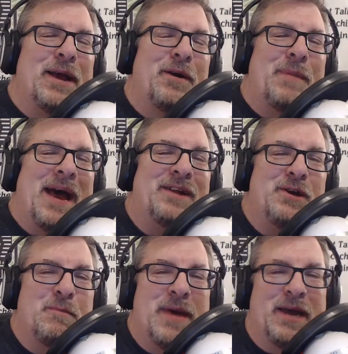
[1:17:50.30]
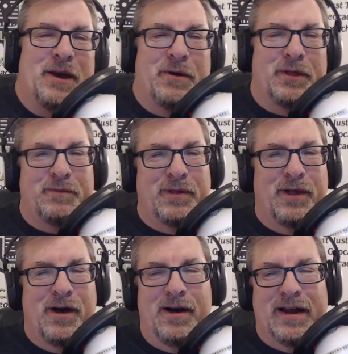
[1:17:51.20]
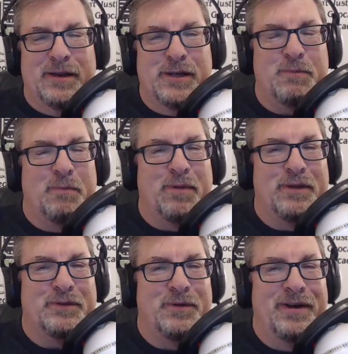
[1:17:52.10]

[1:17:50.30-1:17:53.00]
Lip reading: go back to your Mingo log and just put +1.